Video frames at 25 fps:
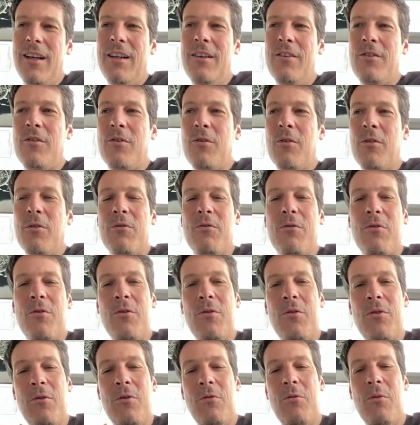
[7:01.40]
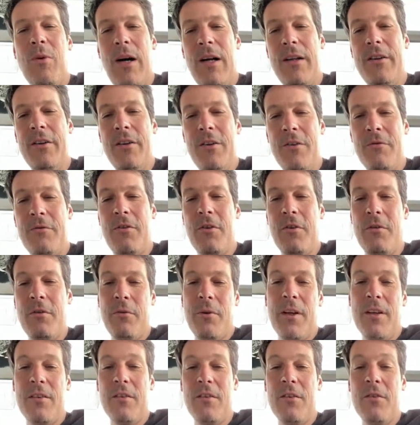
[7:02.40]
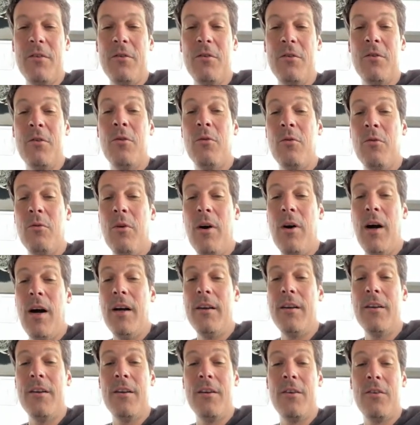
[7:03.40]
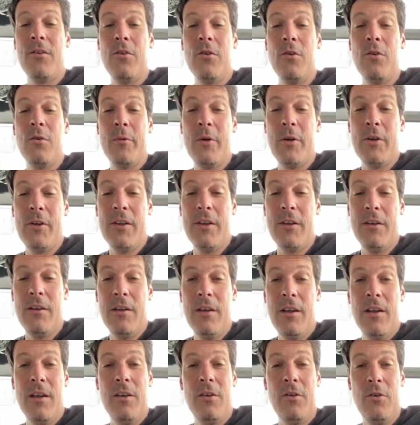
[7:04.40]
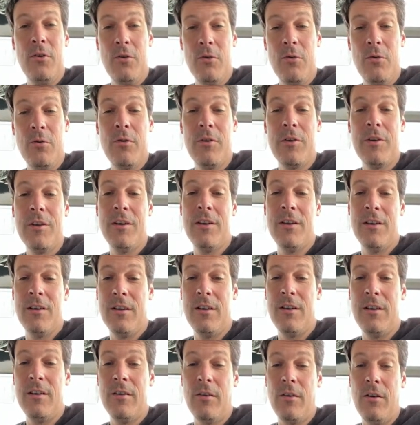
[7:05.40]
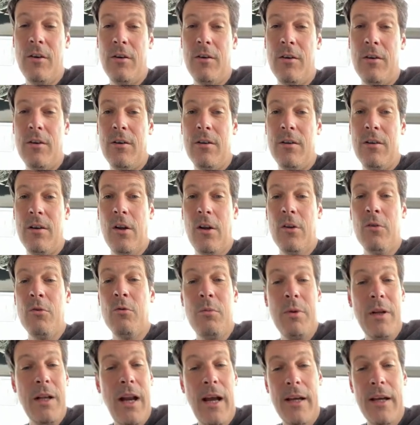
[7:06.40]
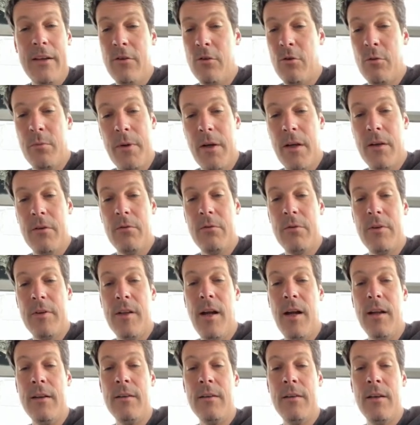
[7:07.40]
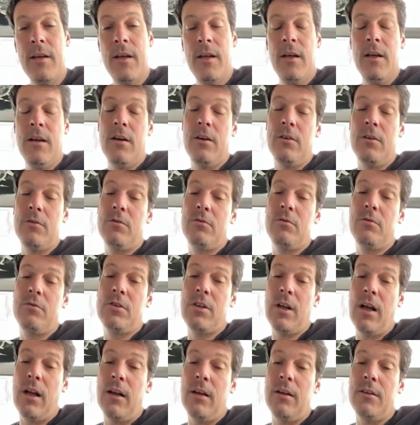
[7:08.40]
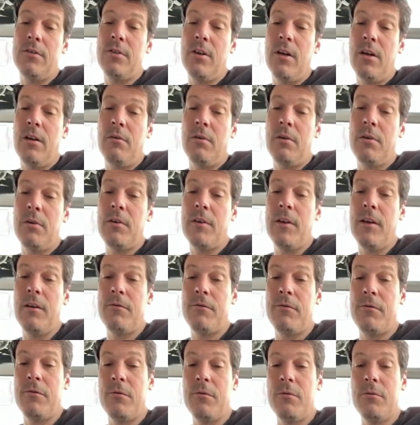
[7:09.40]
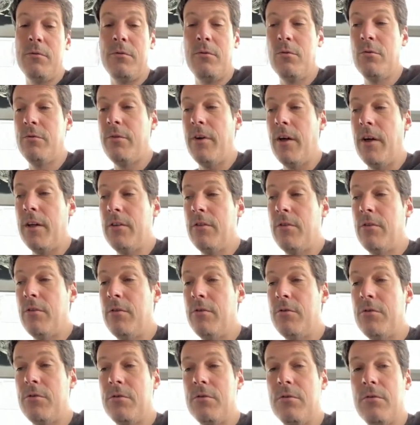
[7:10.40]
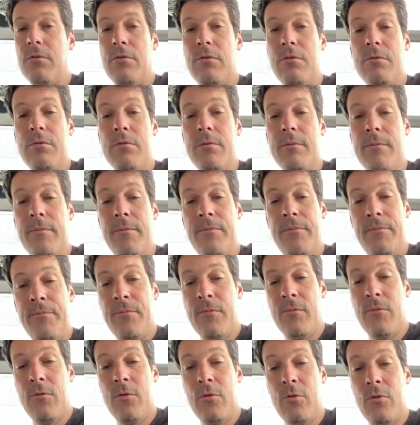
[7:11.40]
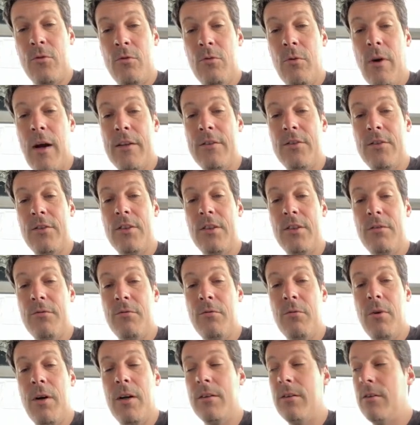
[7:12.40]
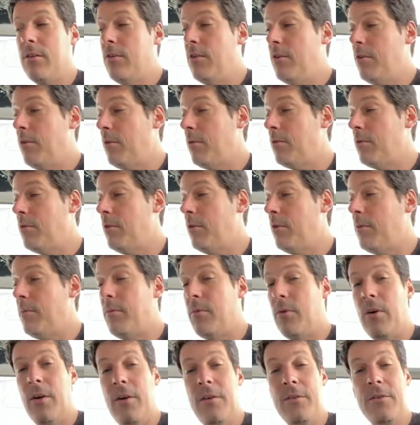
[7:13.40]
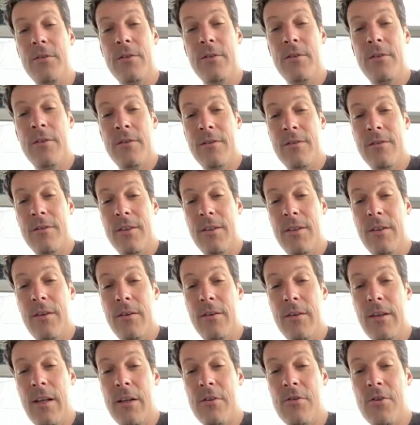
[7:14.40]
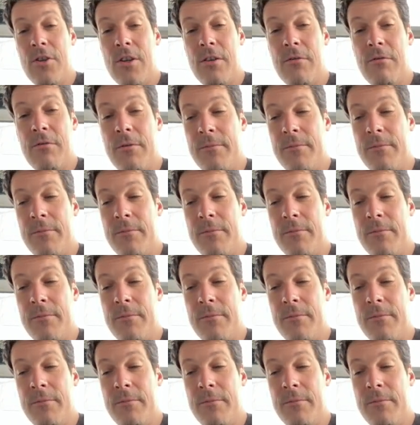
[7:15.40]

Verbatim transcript: It's one of the reasons why nobody use this color. And we like to play with that and to challenge ourselves to, to find solution to to achieve what the other brand didn't achieve.